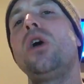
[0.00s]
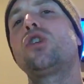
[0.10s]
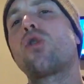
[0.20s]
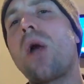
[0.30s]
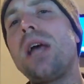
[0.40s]

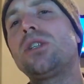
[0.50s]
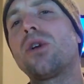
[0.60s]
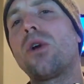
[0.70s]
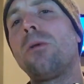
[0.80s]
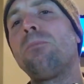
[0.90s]

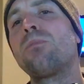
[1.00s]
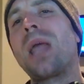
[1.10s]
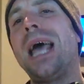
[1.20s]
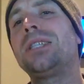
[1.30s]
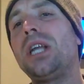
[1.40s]
Trezor
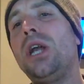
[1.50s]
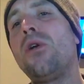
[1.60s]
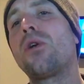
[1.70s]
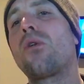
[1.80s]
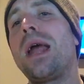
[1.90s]
has
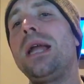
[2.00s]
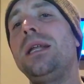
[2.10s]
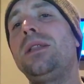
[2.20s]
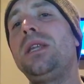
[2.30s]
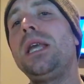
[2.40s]

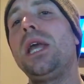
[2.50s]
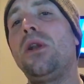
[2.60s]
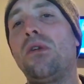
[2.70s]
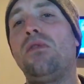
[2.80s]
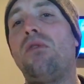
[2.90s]
integrated the
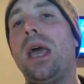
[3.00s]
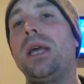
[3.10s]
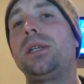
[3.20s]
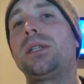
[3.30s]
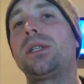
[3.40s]

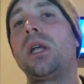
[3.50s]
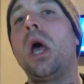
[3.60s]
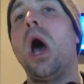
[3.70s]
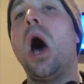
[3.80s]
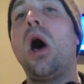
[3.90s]
interface
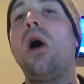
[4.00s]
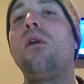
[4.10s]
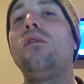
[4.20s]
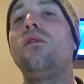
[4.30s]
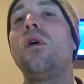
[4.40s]

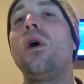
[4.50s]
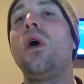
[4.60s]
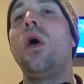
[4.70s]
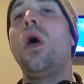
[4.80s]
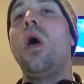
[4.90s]
of
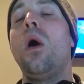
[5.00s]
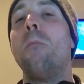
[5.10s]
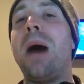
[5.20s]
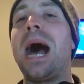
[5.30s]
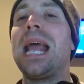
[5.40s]

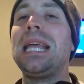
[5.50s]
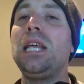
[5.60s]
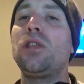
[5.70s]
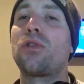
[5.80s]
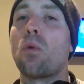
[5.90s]

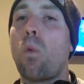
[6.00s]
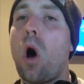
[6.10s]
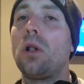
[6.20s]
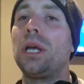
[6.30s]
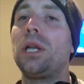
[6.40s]
MyEther
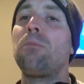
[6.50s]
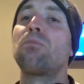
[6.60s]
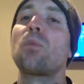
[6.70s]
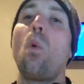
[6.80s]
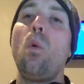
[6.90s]
wallet
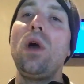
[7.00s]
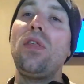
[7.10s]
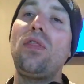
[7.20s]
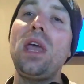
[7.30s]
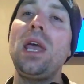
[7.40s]

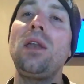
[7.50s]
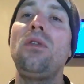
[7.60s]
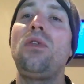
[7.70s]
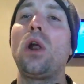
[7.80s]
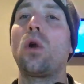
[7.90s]

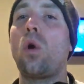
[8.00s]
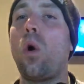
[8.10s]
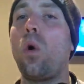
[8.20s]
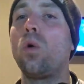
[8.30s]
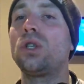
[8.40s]
within their
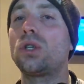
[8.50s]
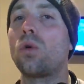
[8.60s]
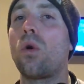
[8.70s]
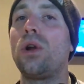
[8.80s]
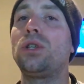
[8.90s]
cold
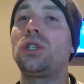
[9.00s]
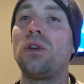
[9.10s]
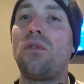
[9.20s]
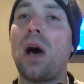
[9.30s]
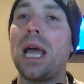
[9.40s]
storage
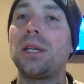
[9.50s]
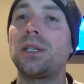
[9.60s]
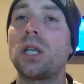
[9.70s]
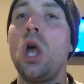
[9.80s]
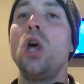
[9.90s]

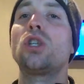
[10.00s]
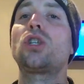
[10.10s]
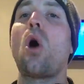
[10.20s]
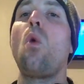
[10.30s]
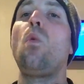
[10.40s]
device.
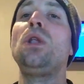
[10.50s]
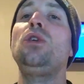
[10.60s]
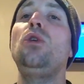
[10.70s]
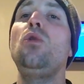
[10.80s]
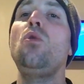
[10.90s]
So when
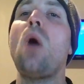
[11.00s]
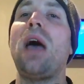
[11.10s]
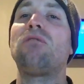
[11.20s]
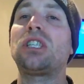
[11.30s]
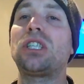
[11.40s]
you
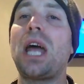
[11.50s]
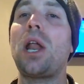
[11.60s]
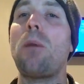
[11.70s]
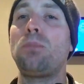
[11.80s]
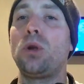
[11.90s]
have set
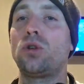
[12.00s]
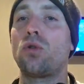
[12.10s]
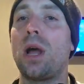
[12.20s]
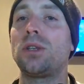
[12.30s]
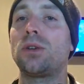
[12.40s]
up your
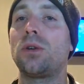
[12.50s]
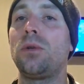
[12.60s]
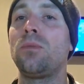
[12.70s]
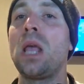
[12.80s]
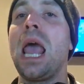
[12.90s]

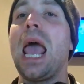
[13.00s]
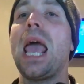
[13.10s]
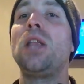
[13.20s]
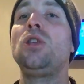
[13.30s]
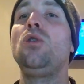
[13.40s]
Trezor
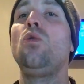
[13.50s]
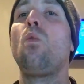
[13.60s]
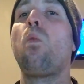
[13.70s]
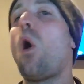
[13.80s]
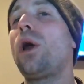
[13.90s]
and you
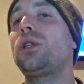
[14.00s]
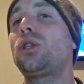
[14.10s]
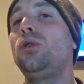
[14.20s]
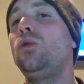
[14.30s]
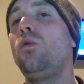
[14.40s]
want
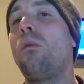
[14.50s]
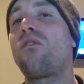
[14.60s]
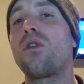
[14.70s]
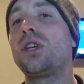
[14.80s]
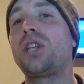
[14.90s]
to,
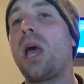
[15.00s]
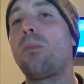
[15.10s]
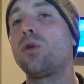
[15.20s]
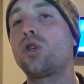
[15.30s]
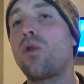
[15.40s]
for
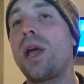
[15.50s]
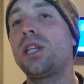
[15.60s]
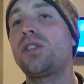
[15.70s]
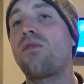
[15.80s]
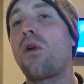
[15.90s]
example,
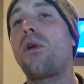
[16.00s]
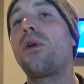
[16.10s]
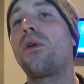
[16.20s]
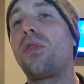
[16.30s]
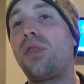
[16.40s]
transfer
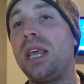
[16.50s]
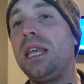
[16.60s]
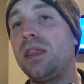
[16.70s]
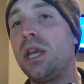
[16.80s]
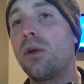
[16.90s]

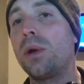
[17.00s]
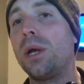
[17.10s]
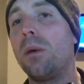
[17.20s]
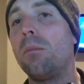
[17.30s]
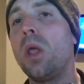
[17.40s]

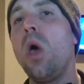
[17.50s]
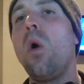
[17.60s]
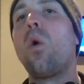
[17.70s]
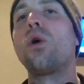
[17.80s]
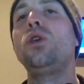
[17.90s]
Ethereum,
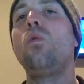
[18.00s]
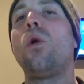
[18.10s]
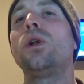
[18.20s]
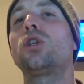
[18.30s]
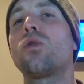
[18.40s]
or you
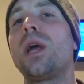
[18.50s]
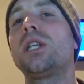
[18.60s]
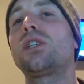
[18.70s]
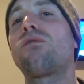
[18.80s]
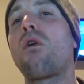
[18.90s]
want to
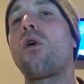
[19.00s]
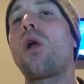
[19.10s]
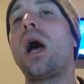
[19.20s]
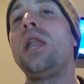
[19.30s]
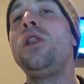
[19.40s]

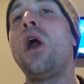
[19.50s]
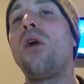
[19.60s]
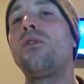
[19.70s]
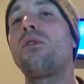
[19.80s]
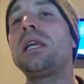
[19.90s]
transfer
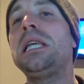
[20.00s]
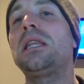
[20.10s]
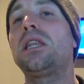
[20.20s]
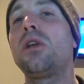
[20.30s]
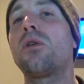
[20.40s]
another
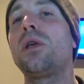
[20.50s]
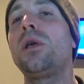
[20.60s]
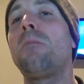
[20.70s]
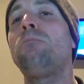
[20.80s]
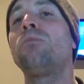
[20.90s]

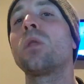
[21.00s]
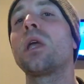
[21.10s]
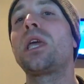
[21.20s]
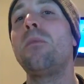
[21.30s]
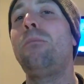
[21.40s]
Ethereum
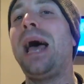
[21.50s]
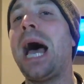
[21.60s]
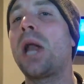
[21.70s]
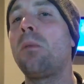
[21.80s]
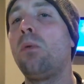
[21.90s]

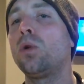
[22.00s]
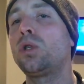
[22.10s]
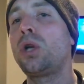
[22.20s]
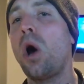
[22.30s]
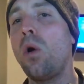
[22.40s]
compatible
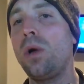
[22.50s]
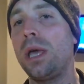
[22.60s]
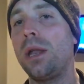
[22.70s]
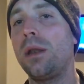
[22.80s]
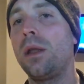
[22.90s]

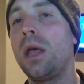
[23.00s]
token,